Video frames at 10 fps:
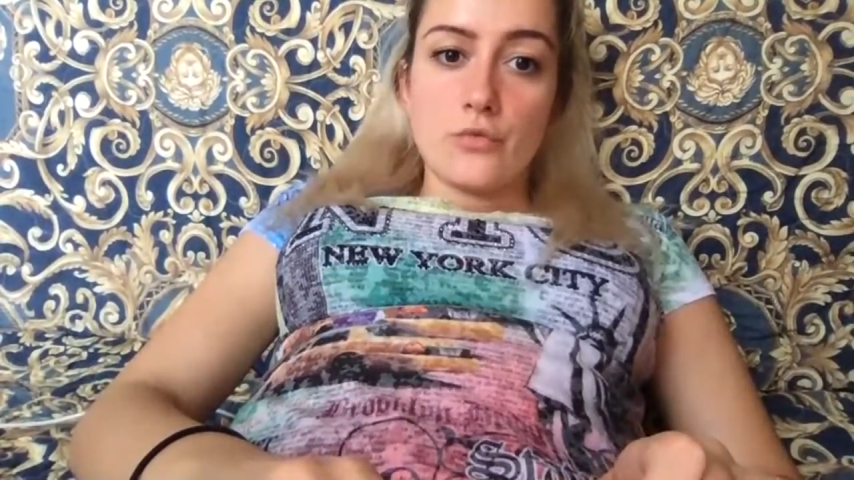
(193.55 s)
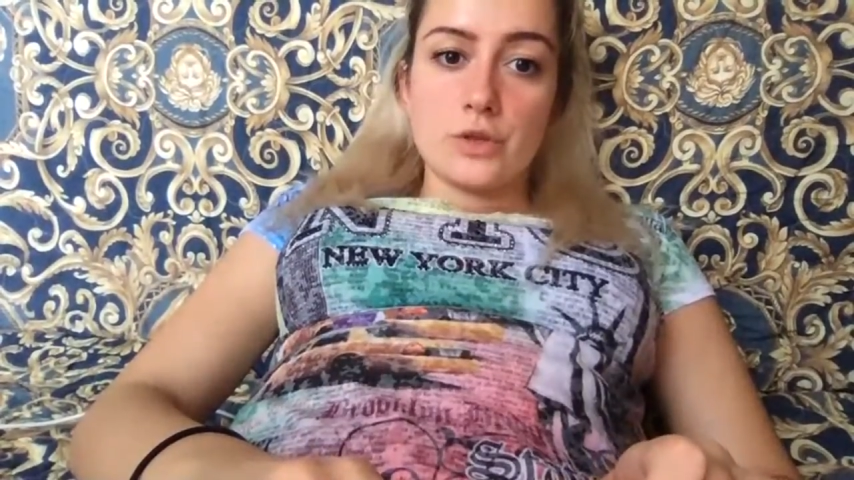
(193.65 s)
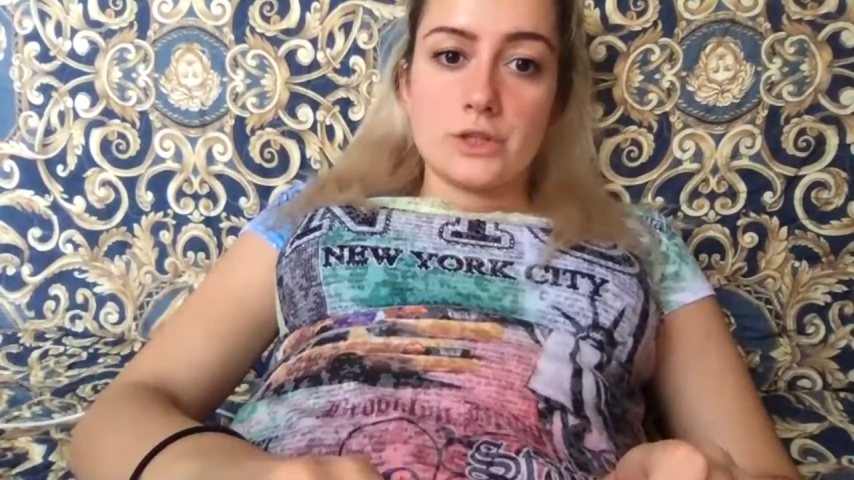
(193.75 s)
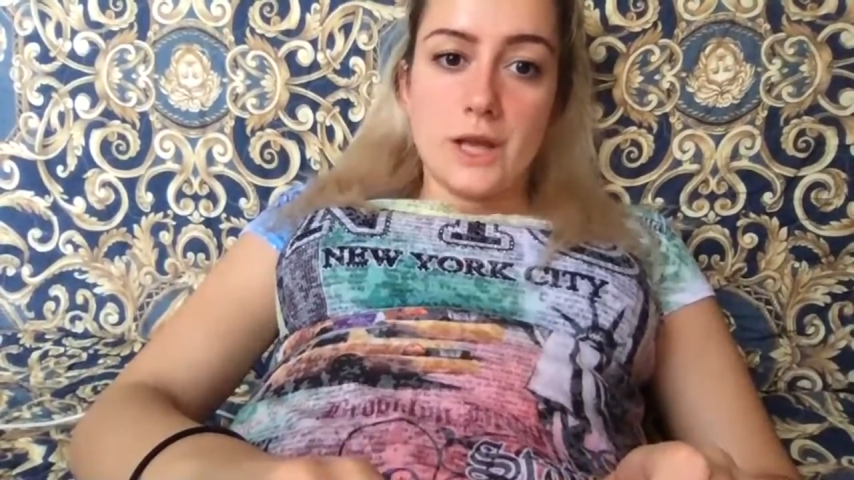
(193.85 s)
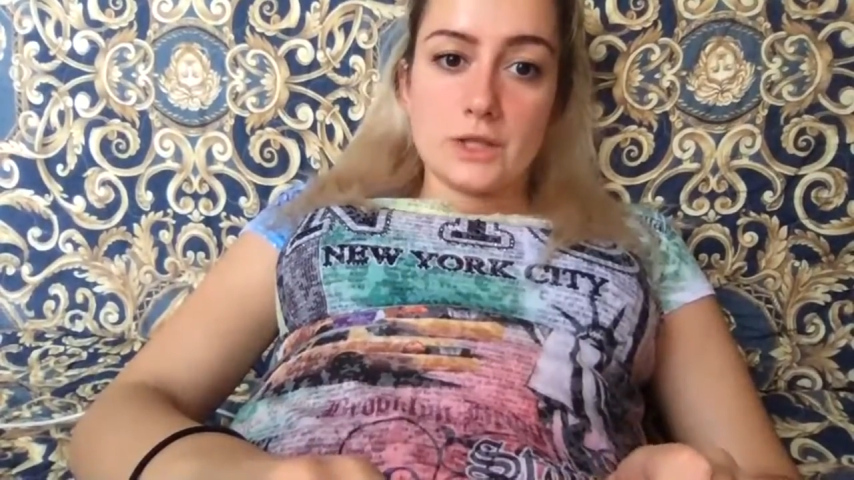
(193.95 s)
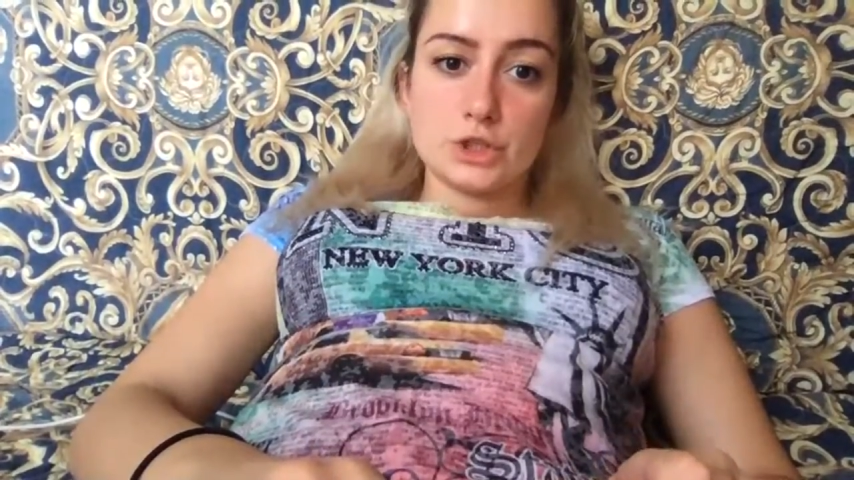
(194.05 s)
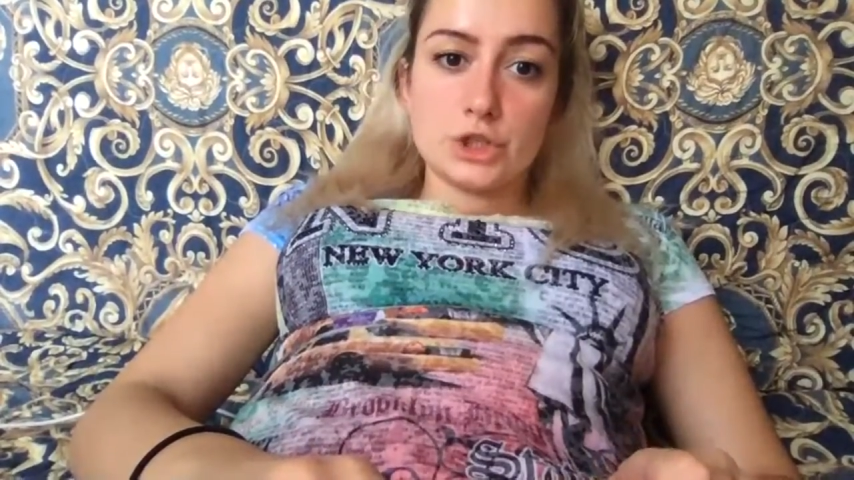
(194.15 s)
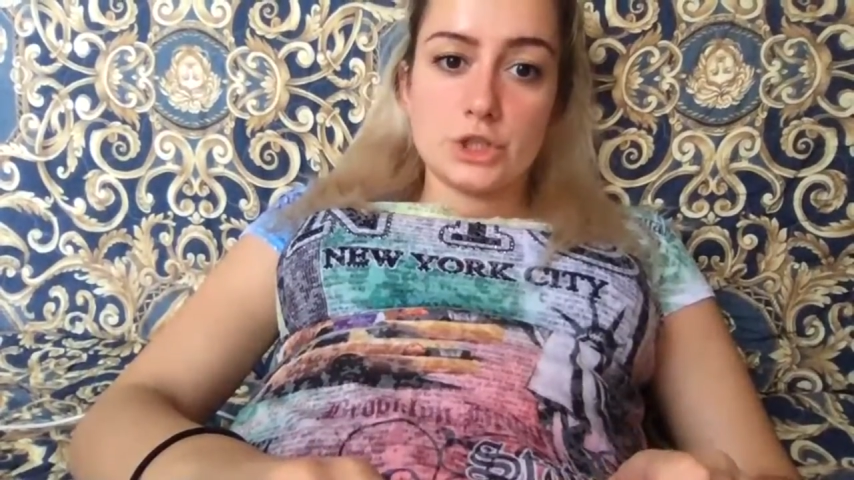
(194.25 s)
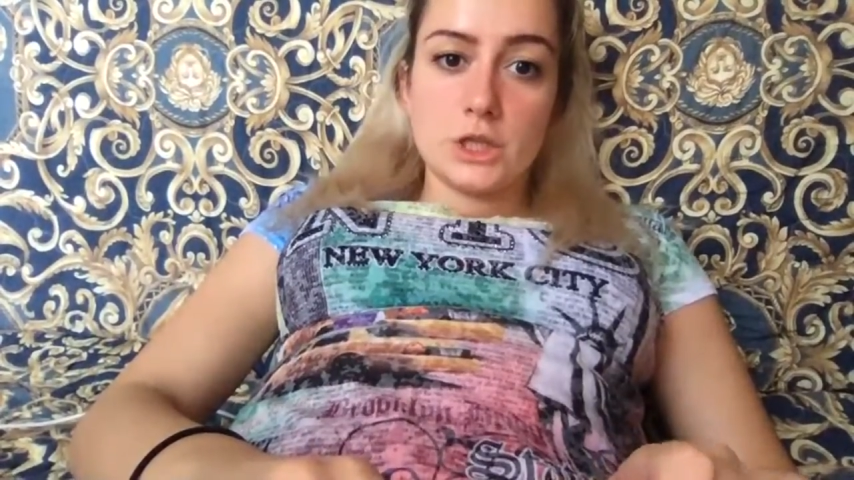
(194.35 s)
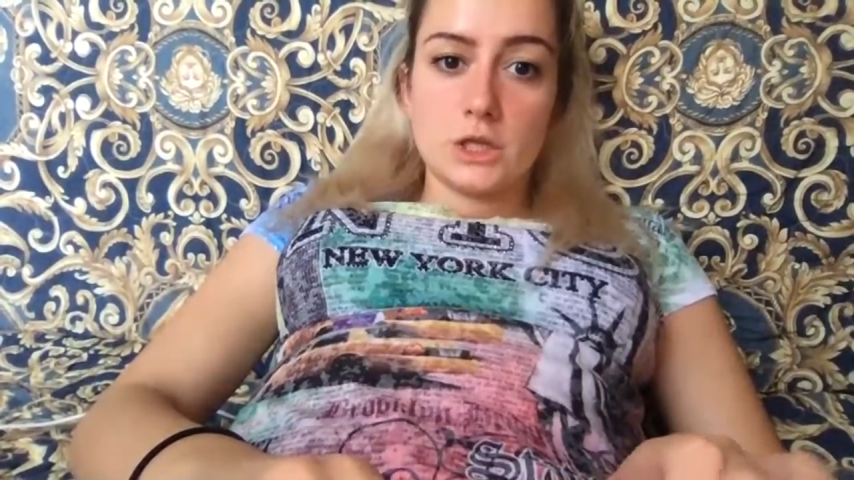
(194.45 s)

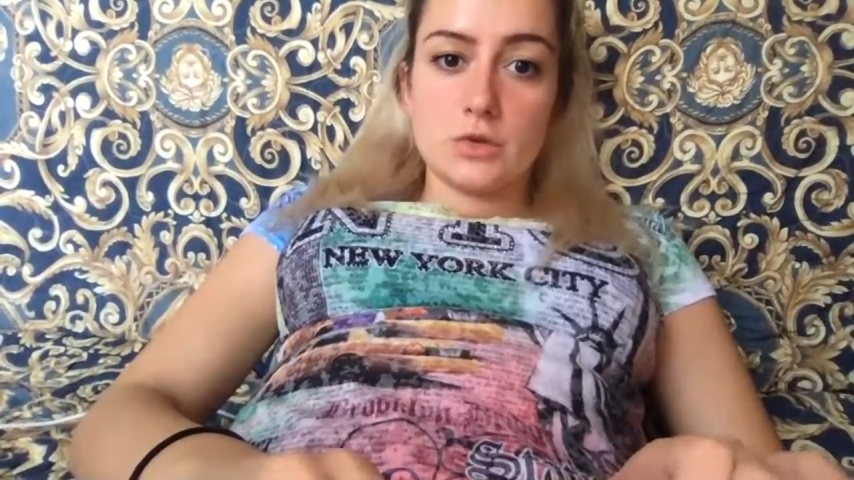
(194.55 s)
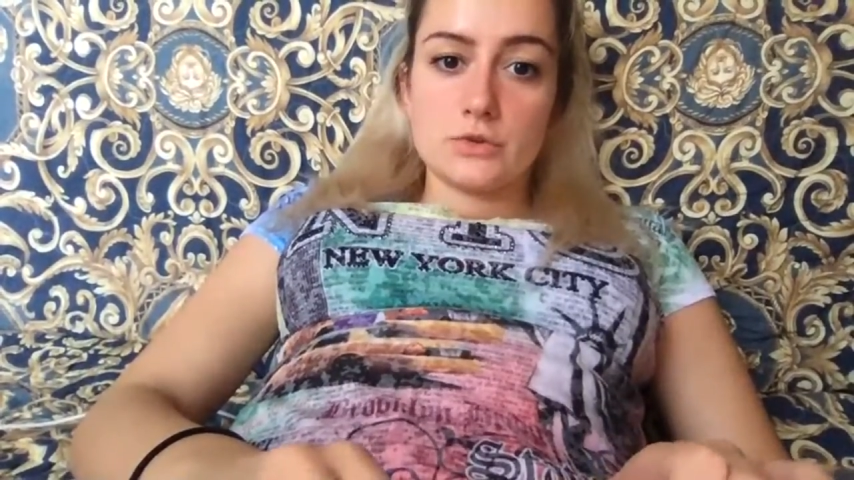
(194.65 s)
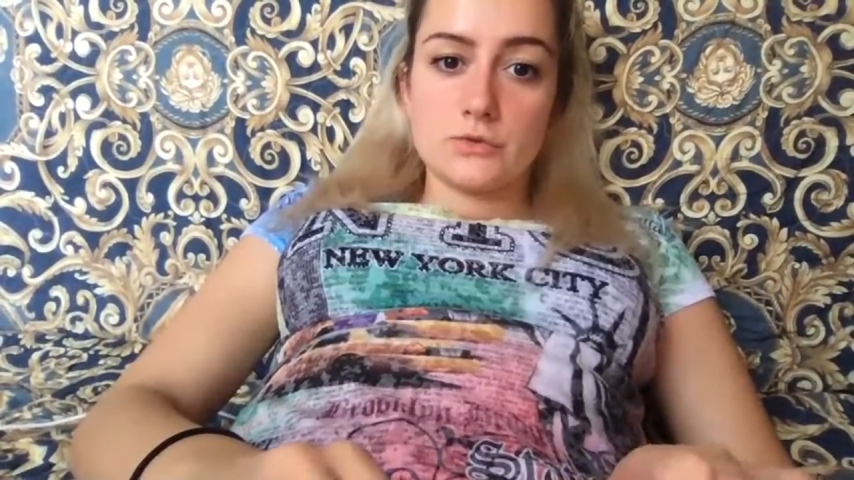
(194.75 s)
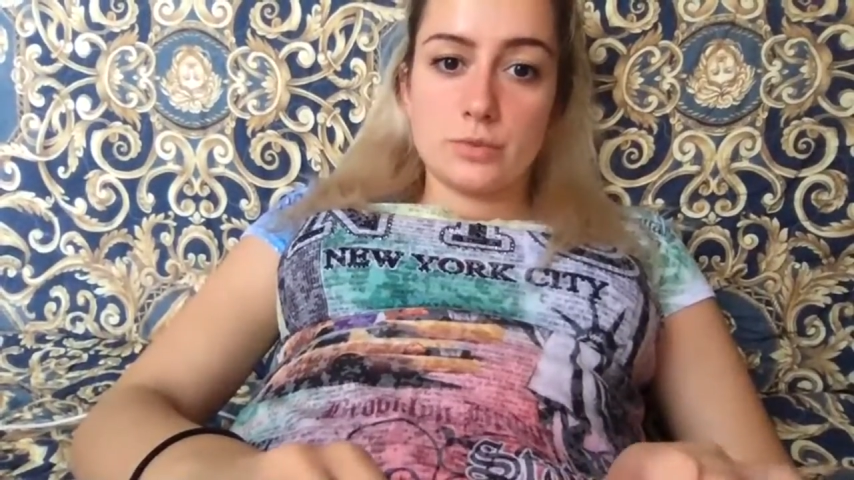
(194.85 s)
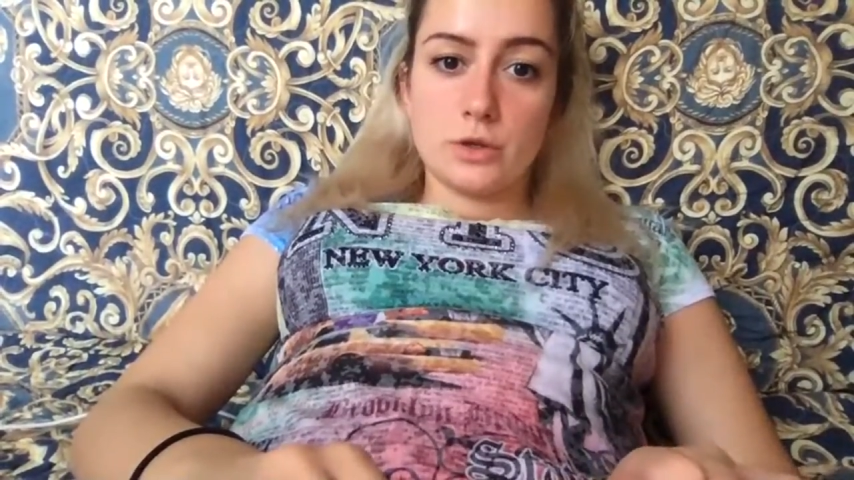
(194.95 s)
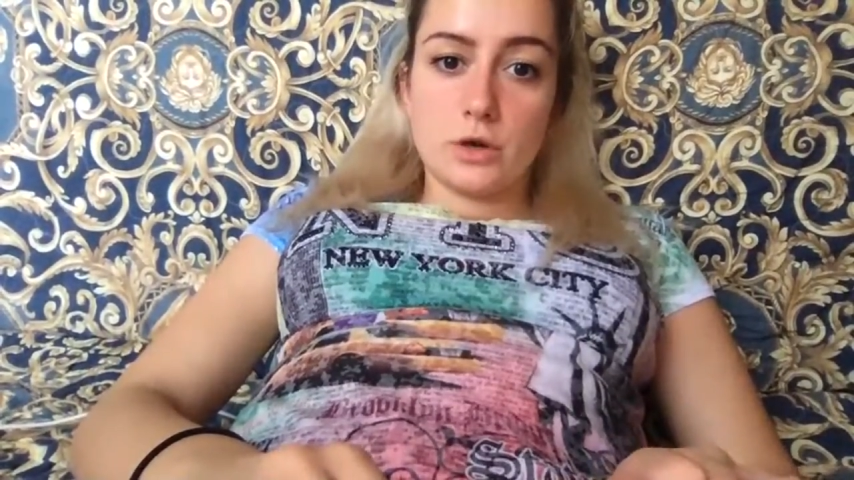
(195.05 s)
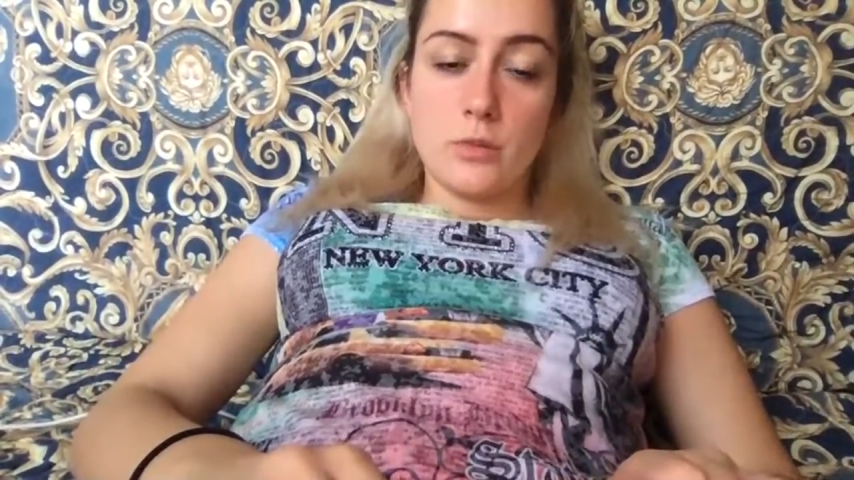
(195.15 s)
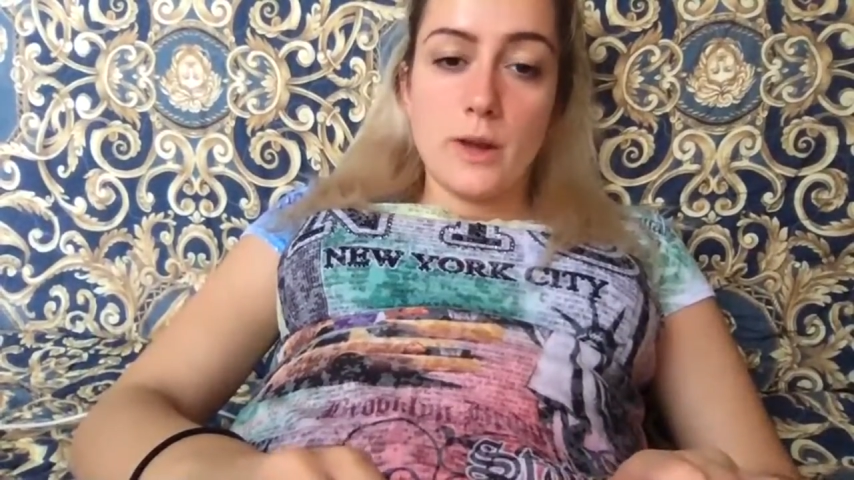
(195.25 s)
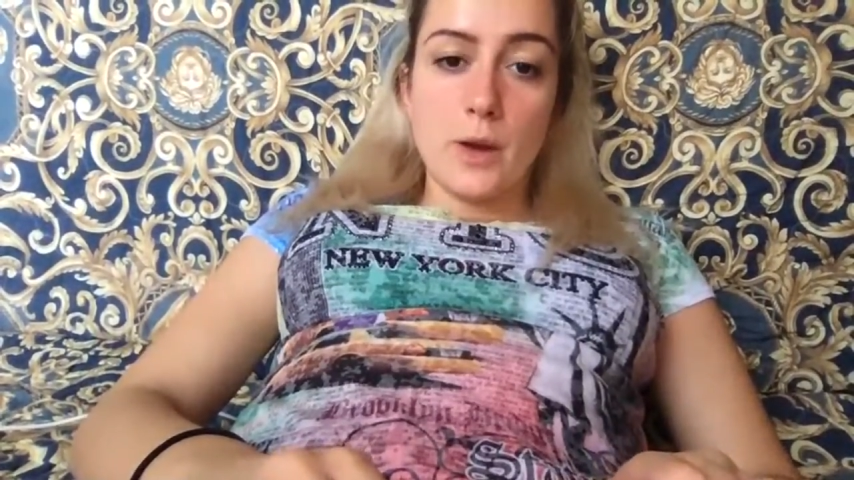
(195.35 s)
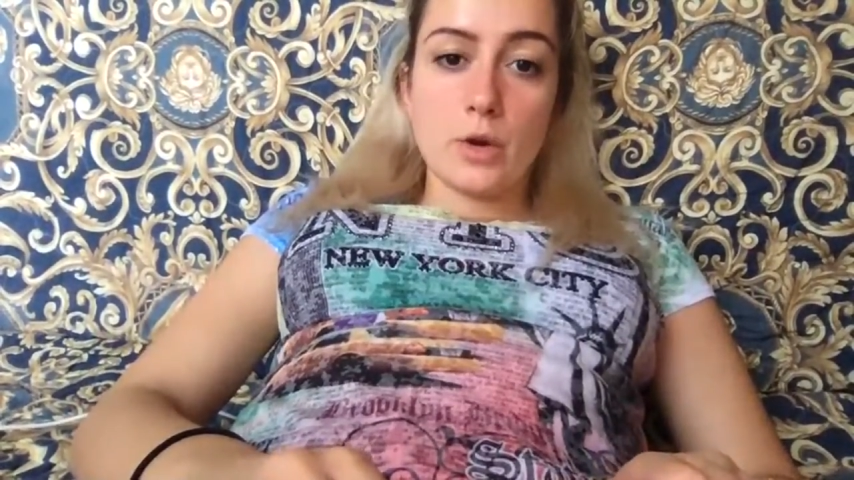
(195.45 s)
retention, and use of
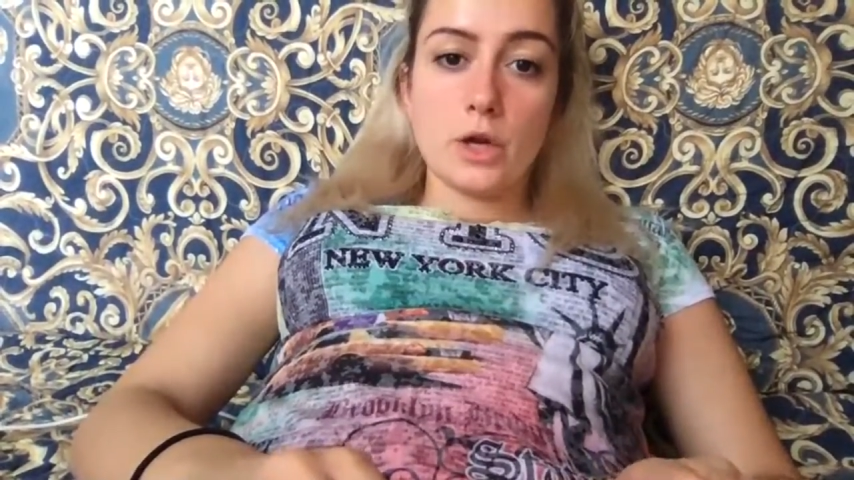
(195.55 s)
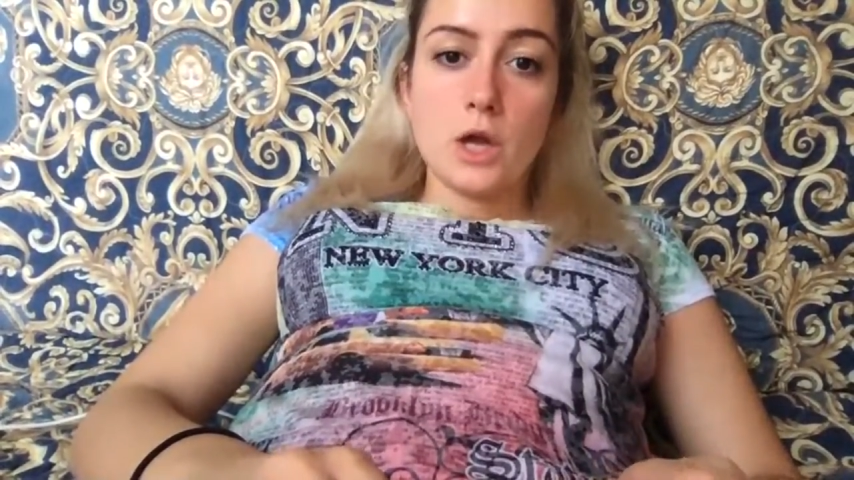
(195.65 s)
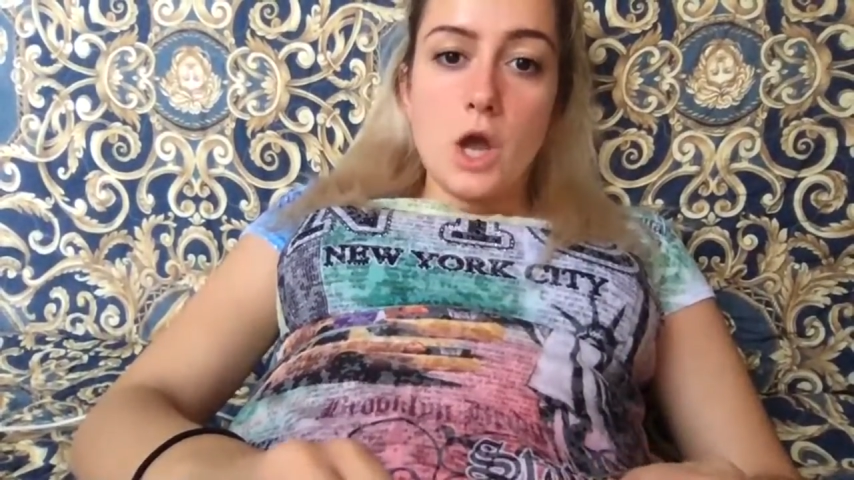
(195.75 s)
political power